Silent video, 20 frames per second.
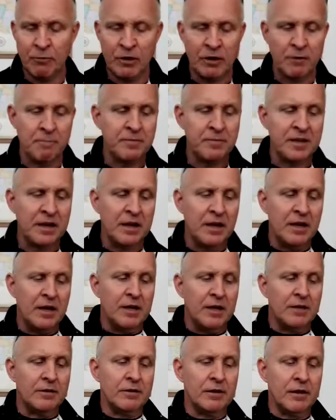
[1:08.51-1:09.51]
Well,
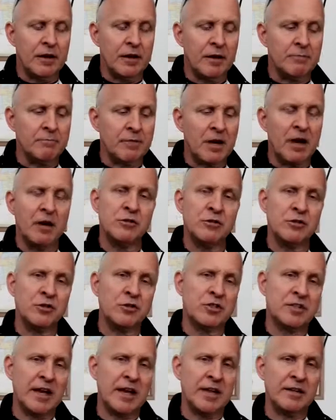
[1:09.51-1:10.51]
um,
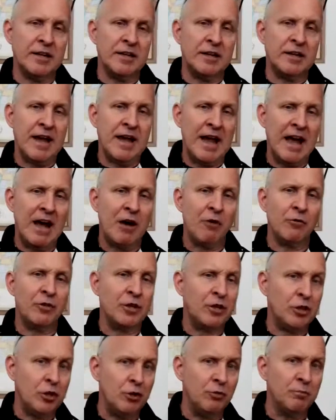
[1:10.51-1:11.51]
understanding how
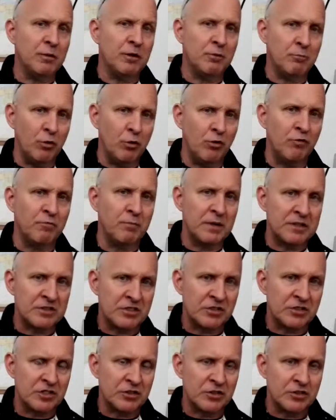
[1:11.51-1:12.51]
the human movement
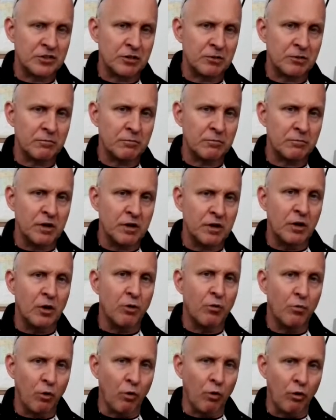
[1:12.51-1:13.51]
system
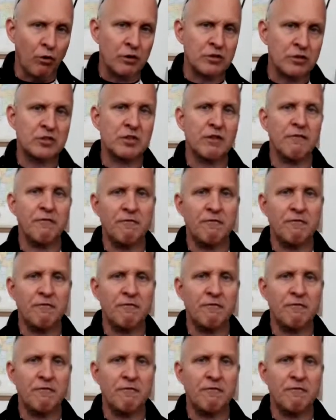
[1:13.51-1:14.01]
works,